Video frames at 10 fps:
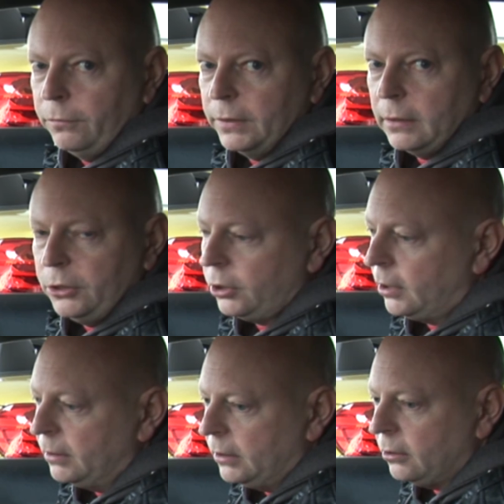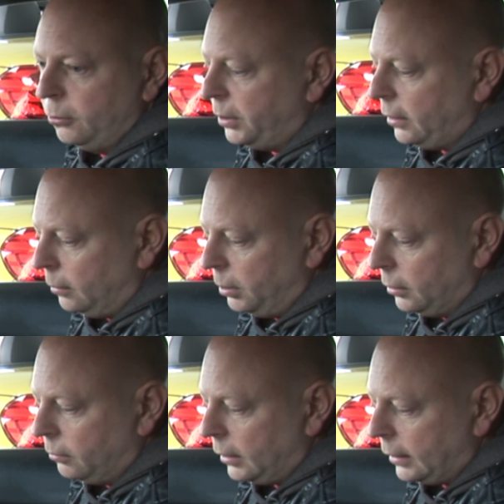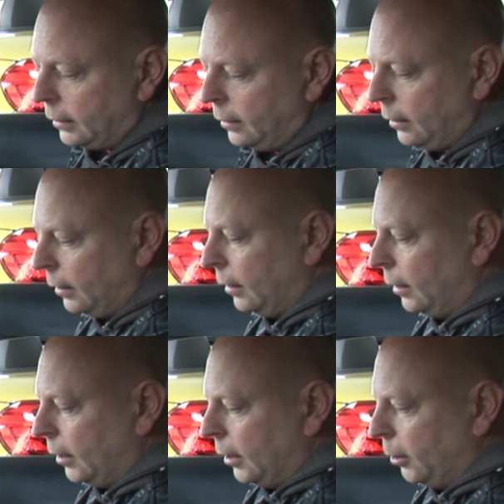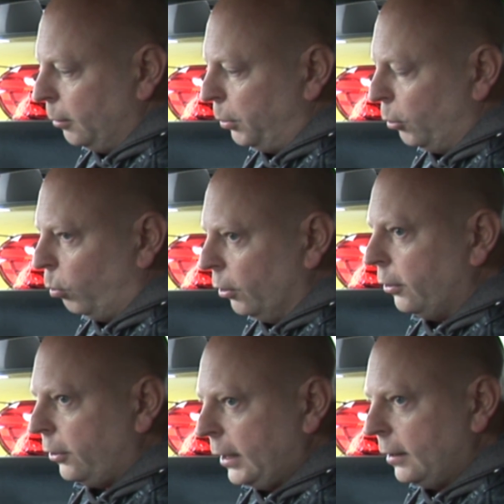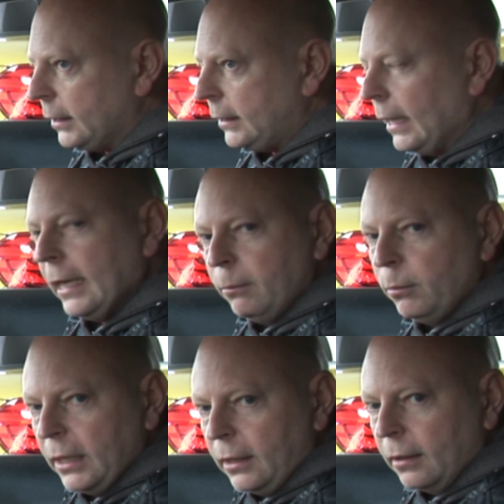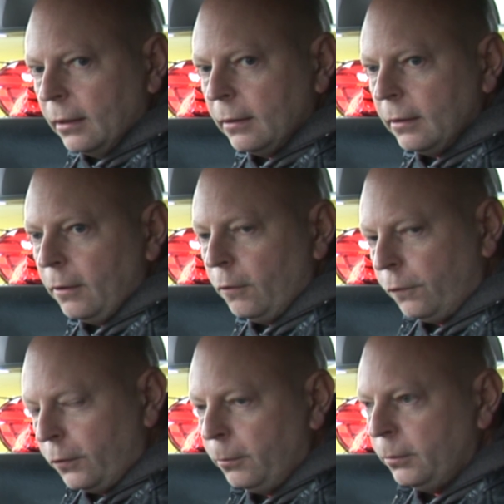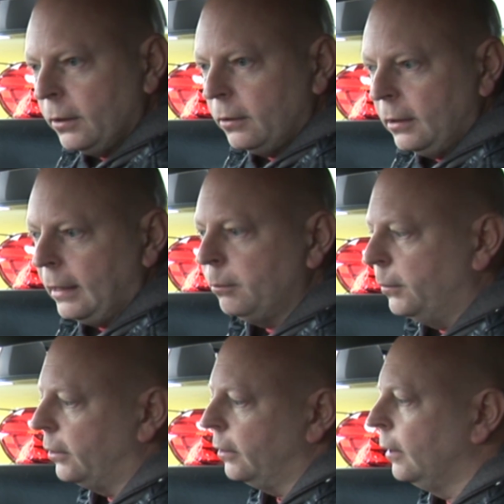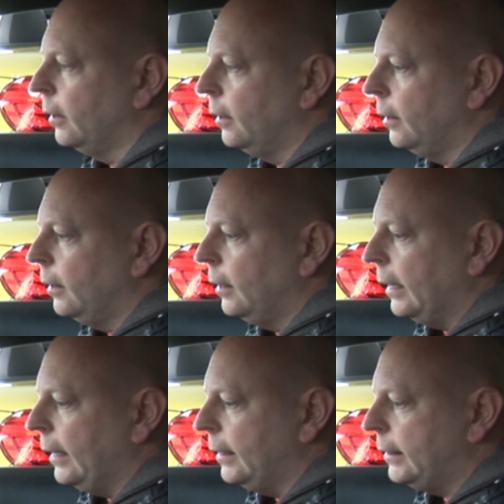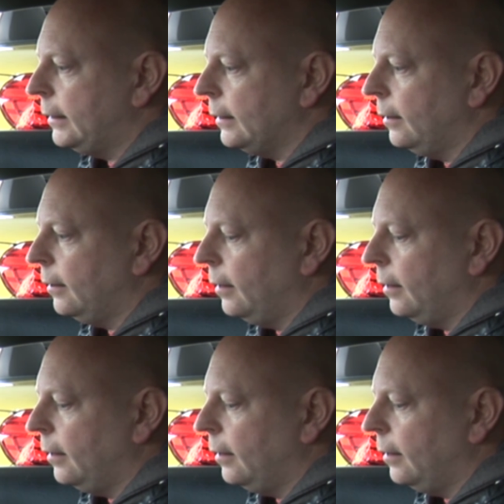Obviously German, superior build quality. But one thing that's getting me from the Lambo is